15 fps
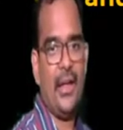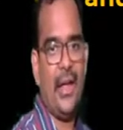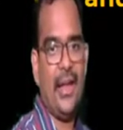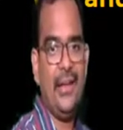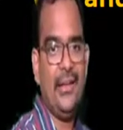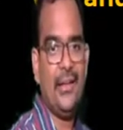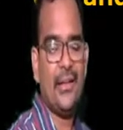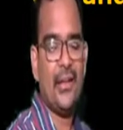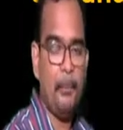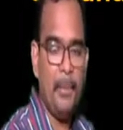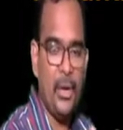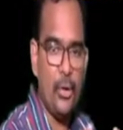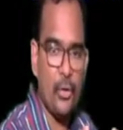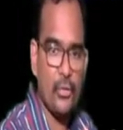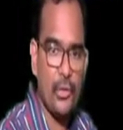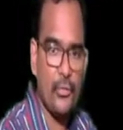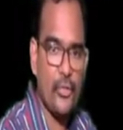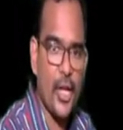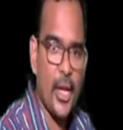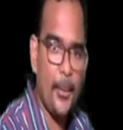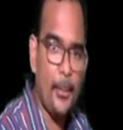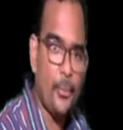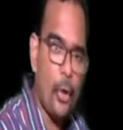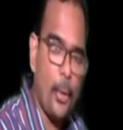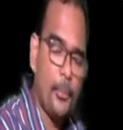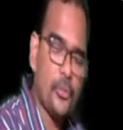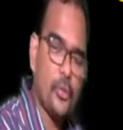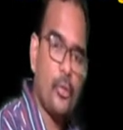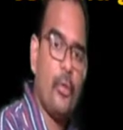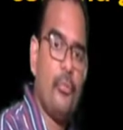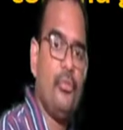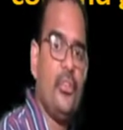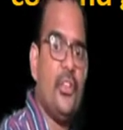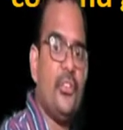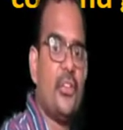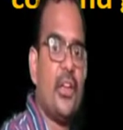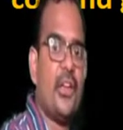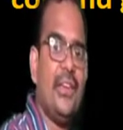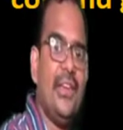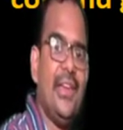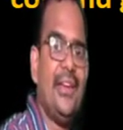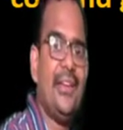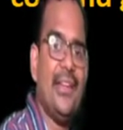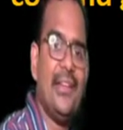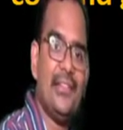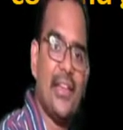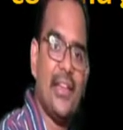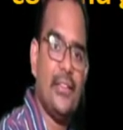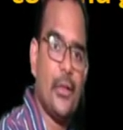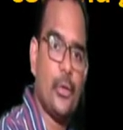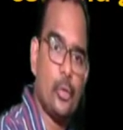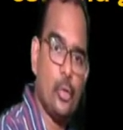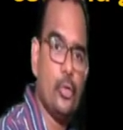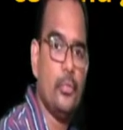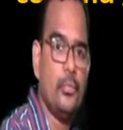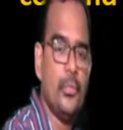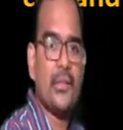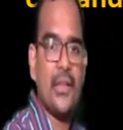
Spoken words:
And because of the absorption of this heat inside the room,